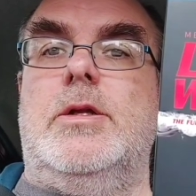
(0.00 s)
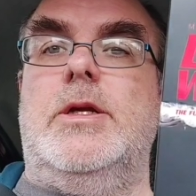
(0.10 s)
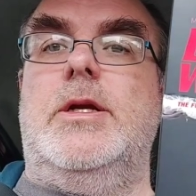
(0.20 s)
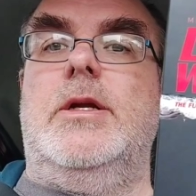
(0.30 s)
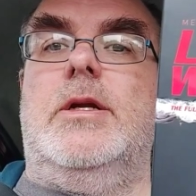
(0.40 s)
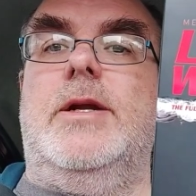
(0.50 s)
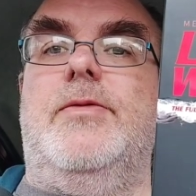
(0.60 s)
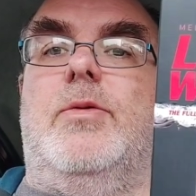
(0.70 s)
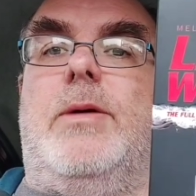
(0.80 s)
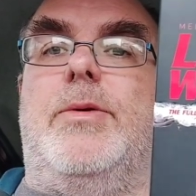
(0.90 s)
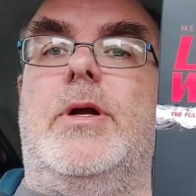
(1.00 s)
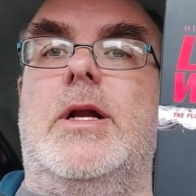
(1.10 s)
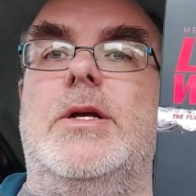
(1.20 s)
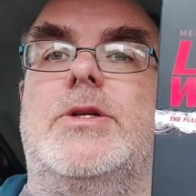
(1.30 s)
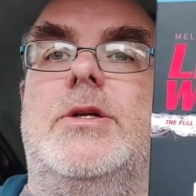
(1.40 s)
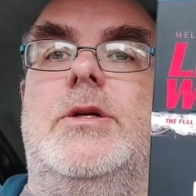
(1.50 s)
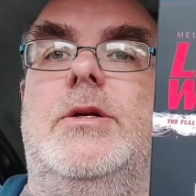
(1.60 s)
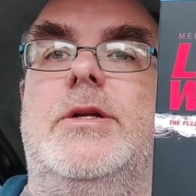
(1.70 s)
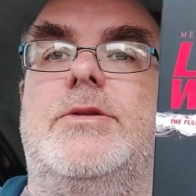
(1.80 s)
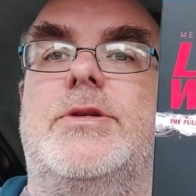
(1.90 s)
the Lethal Weapon collection.
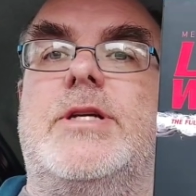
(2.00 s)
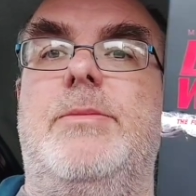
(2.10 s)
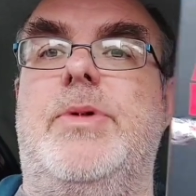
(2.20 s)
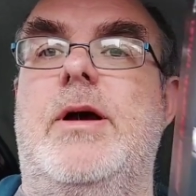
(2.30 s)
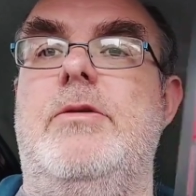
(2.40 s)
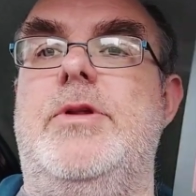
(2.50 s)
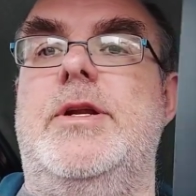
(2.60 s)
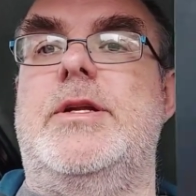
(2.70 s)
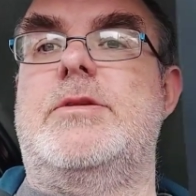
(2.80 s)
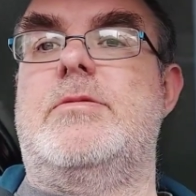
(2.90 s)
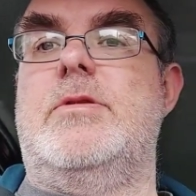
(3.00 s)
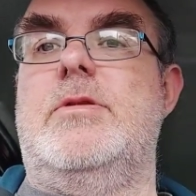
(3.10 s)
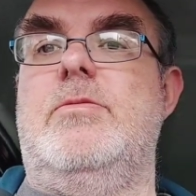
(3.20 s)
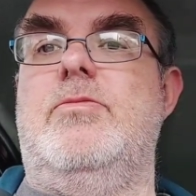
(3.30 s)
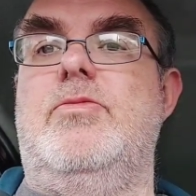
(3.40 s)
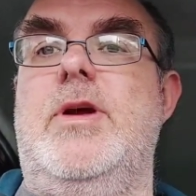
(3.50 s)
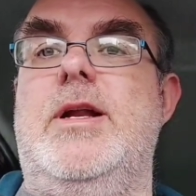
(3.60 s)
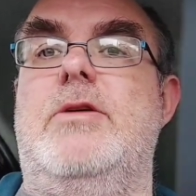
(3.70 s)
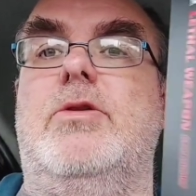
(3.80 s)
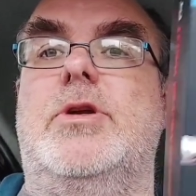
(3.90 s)
And this was £10 in this
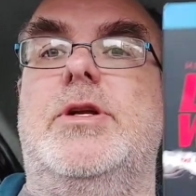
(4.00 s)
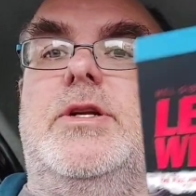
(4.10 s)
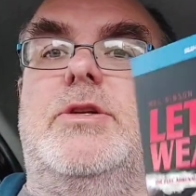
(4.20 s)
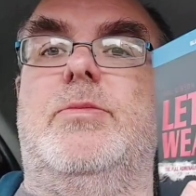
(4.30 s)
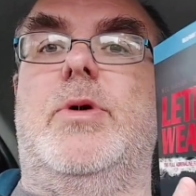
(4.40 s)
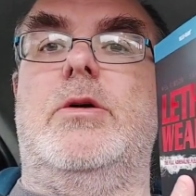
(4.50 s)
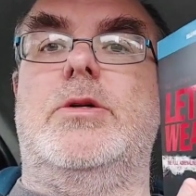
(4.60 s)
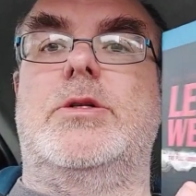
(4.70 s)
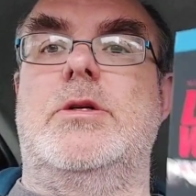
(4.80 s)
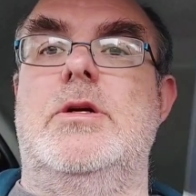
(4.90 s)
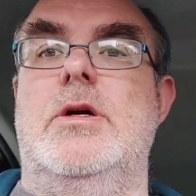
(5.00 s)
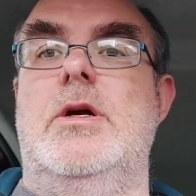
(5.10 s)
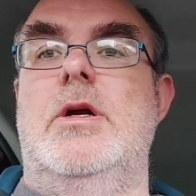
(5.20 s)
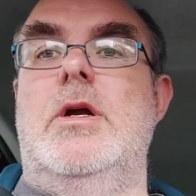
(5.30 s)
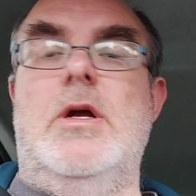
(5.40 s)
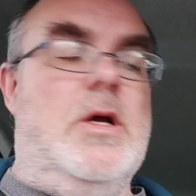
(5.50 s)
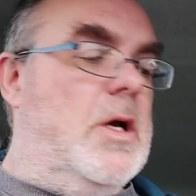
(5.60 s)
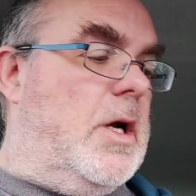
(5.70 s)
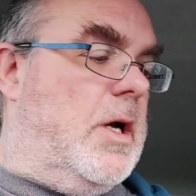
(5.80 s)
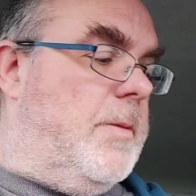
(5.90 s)
really good condition box.
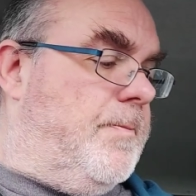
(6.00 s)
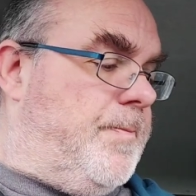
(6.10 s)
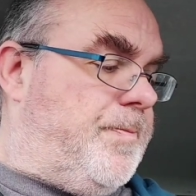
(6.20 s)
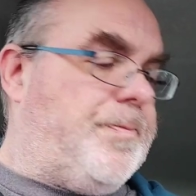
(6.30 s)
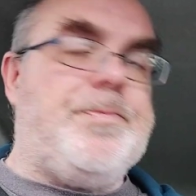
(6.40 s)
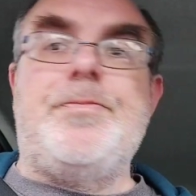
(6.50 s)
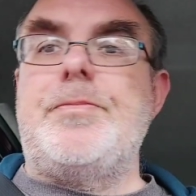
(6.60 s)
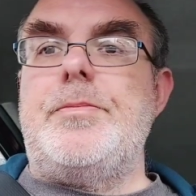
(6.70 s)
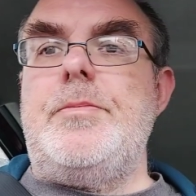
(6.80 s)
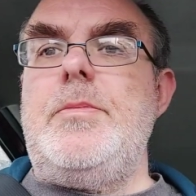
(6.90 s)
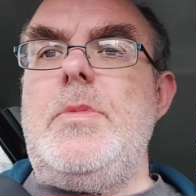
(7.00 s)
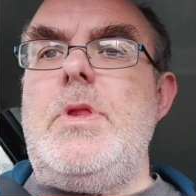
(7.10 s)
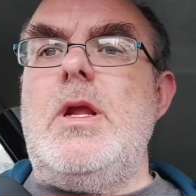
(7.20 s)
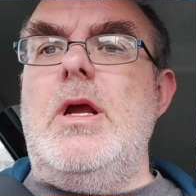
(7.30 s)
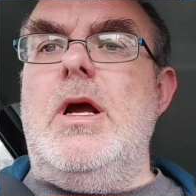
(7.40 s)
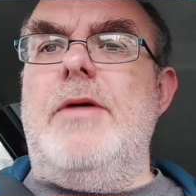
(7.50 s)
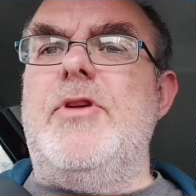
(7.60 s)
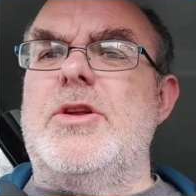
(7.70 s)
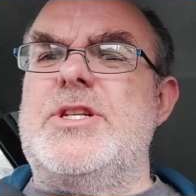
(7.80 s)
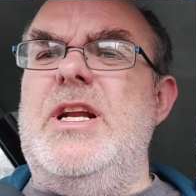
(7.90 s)
Um,
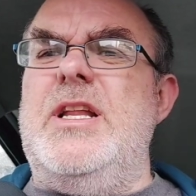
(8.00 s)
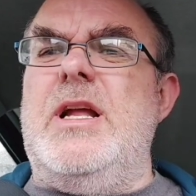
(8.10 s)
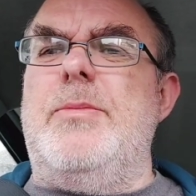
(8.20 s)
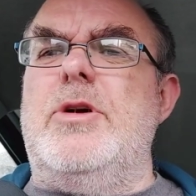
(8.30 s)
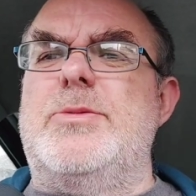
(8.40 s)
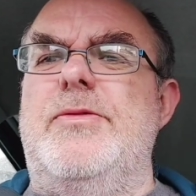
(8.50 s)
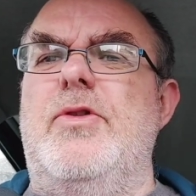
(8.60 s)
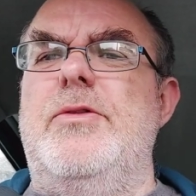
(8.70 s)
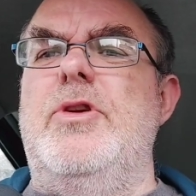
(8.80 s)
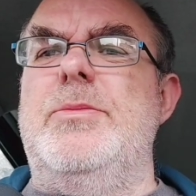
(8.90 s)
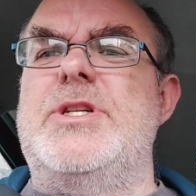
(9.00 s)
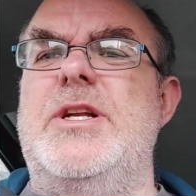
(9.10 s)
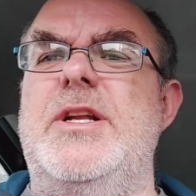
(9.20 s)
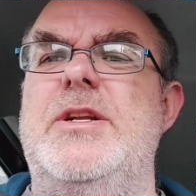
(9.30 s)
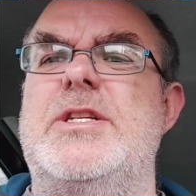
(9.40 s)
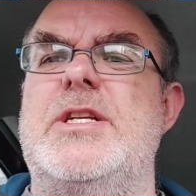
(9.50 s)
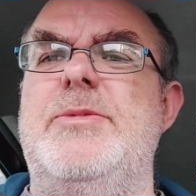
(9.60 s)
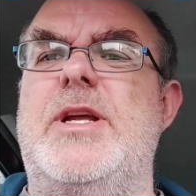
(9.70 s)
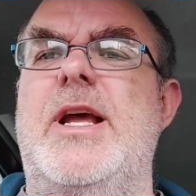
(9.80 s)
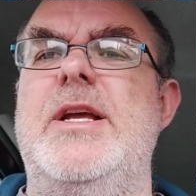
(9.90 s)
I've not seen it in that box before. I've normally seen it in a
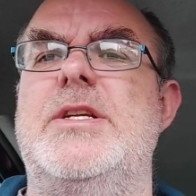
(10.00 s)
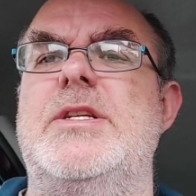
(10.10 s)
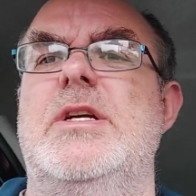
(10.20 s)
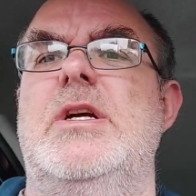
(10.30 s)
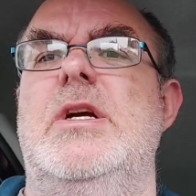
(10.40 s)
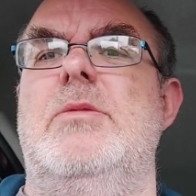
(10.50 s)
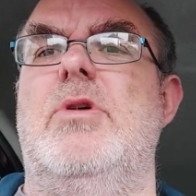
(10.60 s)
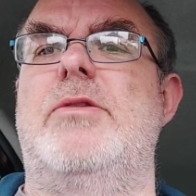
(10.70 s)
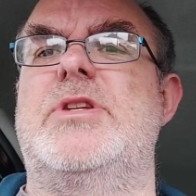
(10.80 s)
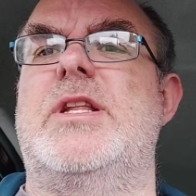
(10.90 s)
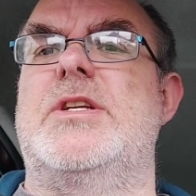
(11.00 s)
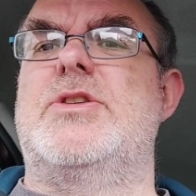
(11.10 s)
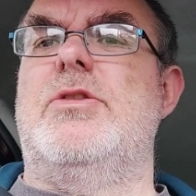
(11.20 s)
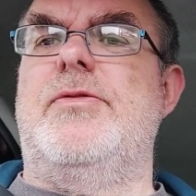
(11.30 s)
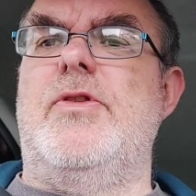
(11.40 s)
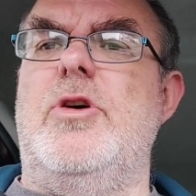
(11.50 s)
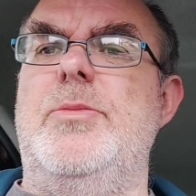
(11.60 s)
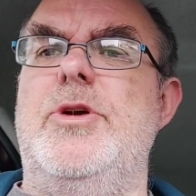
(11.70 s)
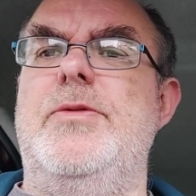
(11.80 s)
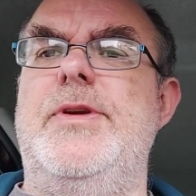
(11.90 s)
slimmer case obviously that's all
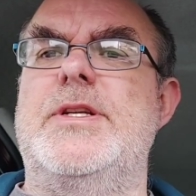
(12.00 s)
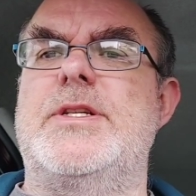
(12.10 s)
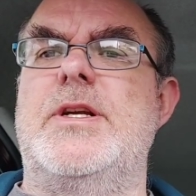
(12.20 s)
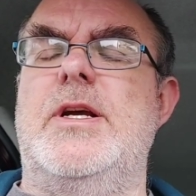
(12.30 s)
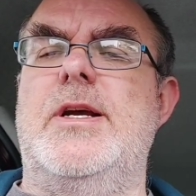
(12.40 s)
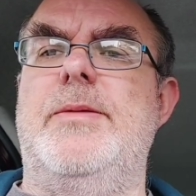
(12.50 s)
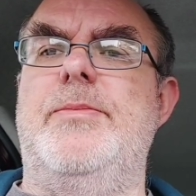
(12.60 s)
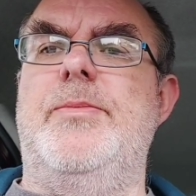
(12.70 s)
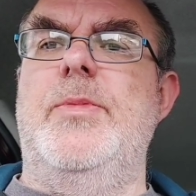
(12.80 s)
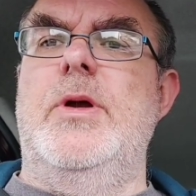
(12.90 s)
four movies. Um,